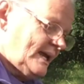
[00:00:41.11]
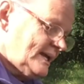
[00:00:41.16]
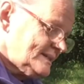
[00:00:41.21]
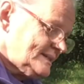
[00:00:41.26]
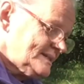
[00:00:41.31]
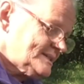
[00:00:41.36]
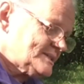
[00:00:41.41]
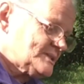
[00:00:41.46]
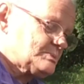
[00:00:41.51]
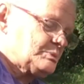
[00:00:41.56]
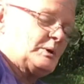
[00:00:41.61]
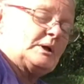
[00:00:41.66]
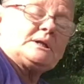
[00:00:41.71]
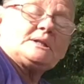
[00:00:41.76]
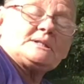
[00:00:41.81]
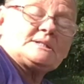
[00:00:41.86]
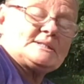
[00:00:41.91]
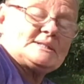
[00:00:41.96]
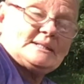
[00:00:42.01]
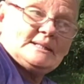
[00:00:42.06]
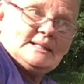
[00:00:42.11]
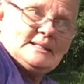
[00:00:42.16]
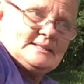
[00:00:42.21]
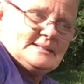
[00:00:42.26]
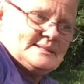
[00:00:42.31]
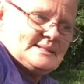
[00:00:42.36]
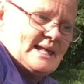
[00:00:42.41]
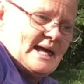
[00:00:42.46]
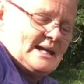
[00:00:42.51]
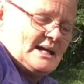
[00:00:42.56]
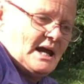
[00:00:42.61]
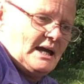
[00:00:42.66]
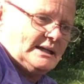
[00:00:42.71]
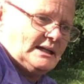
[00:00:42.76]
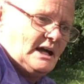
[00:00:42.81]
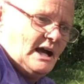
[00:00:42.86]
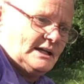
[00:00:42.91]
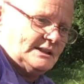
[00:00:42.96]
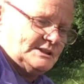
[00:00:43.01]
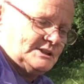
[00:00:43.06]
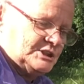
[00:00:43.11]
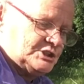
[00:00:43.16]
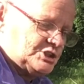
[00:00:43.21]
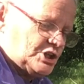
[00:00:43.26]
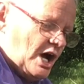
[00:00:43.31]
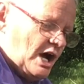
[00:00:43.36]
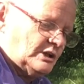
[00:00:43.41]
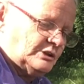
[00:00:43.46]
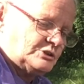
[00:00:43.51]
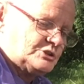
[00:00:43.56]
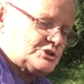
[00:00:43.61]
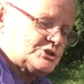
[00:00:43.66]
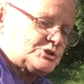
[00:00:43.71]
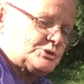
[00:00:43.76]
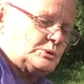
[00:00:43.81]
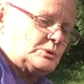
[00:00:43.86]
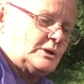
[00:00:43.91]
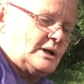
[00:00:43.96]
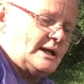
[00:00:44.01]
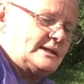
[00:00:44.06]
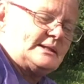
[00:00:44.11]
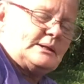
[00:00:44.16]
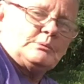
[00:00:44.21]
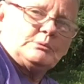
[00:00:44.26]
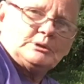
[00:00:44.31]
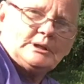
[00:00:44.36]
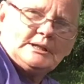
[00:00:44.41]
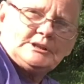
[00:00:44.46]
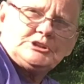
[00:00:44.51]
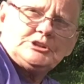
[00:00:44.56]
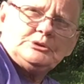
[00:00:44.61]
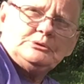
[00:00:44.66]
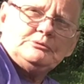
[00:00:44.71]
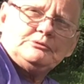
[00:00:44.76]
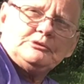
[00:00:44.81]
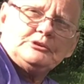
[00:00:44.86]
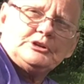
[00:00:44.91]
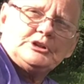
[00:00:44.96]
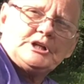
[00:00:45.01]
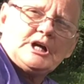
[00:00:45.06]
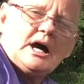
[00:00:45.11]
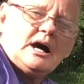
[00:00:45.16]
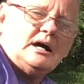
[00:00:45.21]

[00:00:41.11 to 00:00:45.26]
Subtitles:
This is one of the seeds that I got at the dollar store, and they were like 2 for $1.